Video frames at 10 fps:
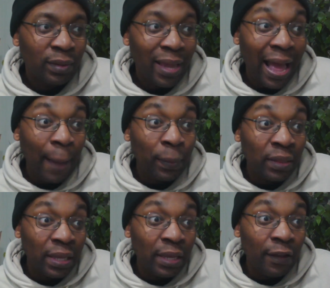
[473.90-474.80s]
I
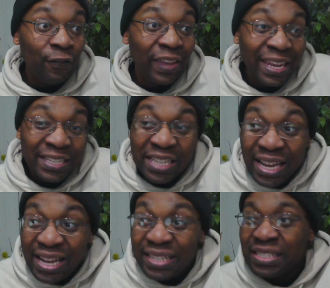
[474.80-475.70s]
believe it is
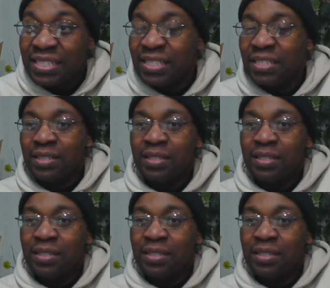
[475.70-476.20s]
us.